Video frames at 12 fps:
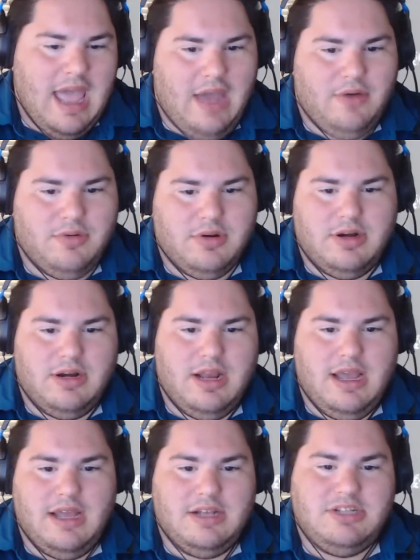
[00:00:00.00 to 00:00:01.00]
our
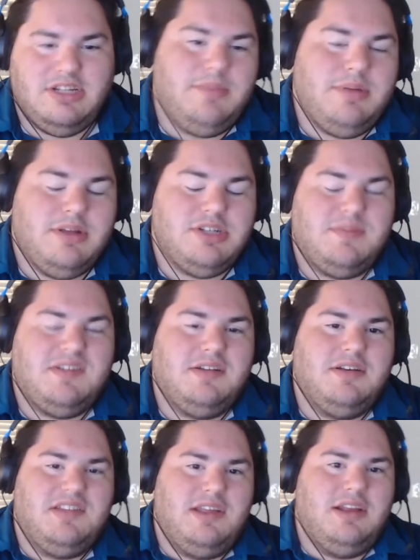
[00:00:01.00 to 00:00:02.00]
Championship
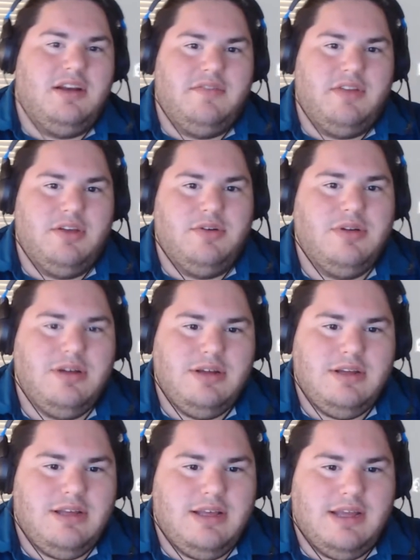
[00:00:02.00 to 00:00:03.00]
Series interview.
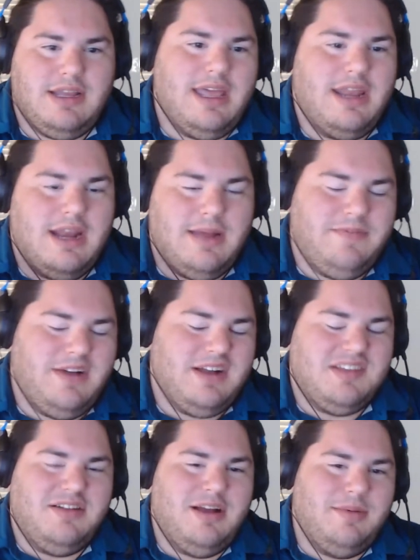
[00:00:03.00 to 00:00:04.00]
Again, I'm
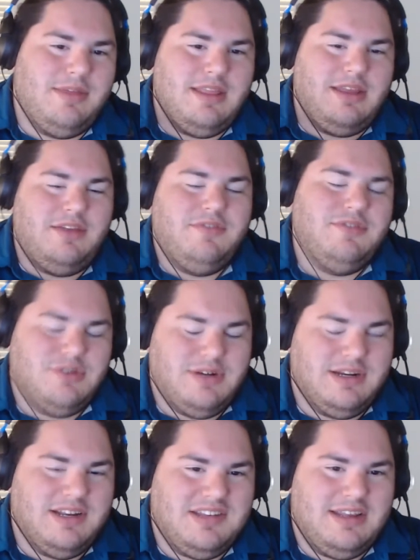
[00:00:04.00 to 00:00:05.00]
Foxy Robbie. Thank you for
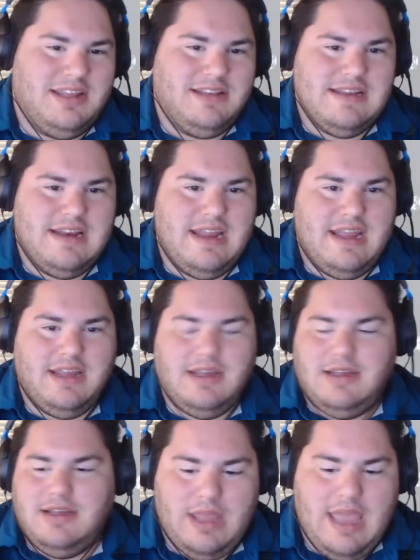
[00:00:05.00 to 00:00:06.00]
joining us again today.
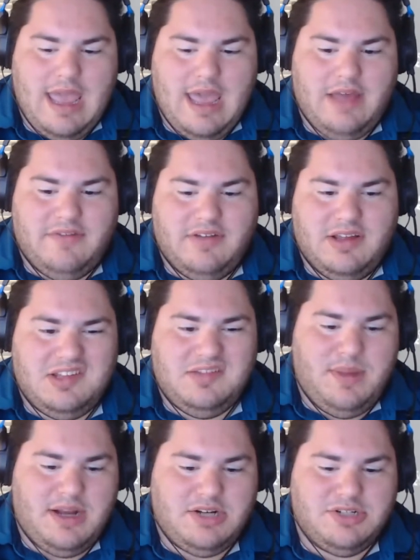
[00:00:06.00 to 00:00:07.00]
We have a
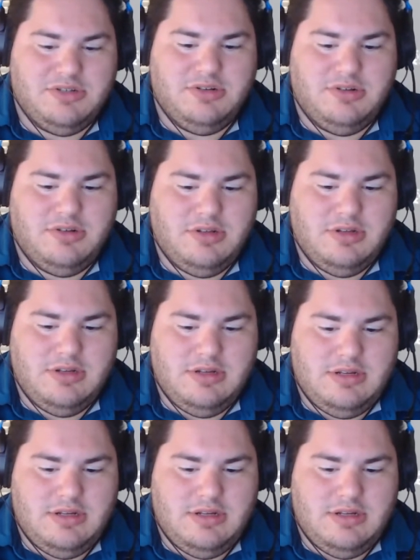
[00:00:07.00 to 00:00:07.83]
special